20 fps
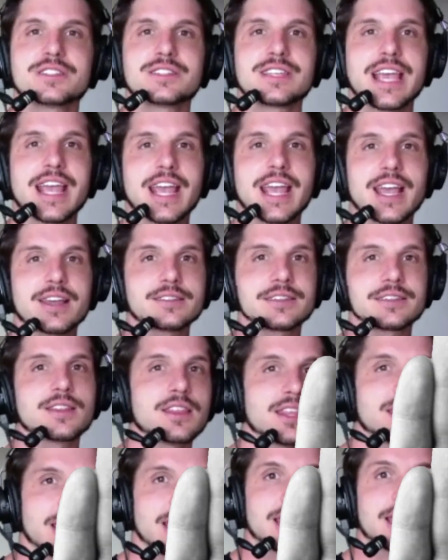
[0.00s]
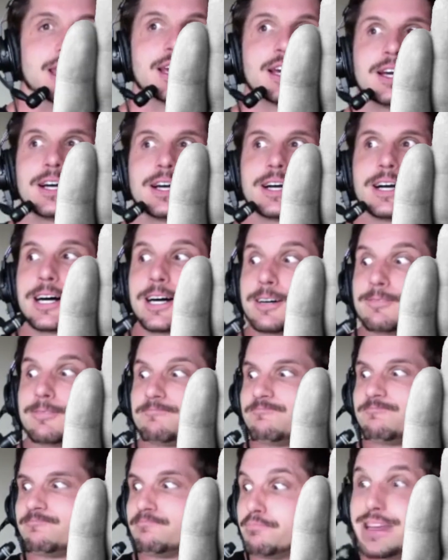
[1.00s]
and the
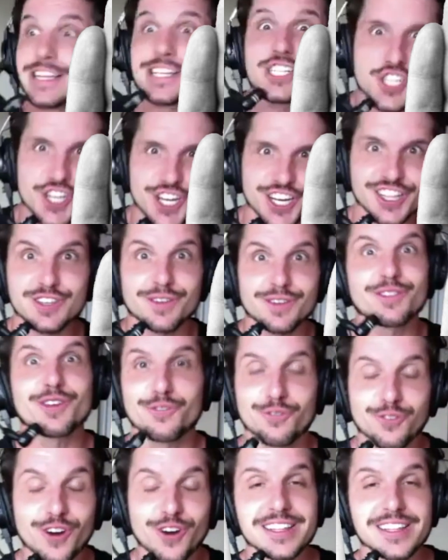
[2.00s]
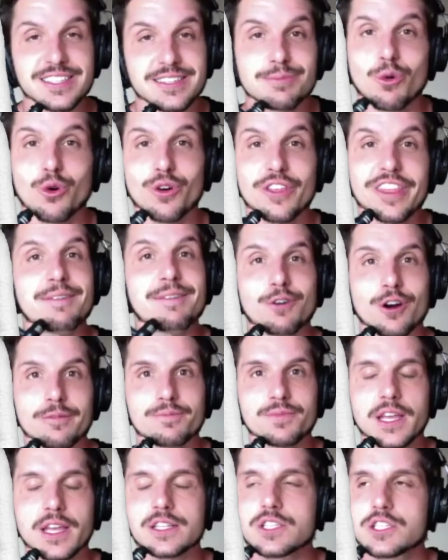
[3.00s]
mentions of their friends more than ever.
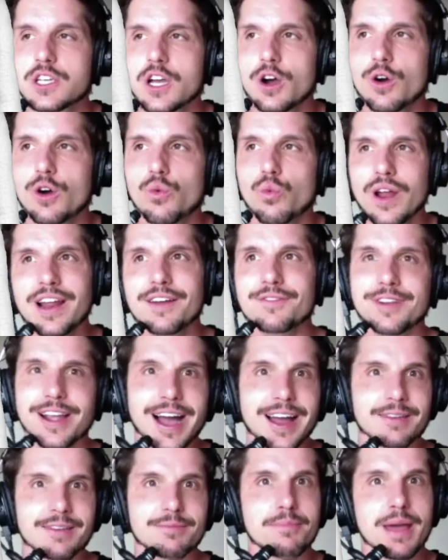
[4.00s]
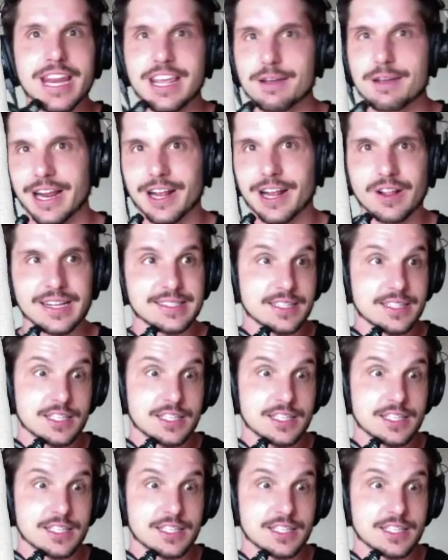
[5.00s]
And so what I've gotten many of my clients to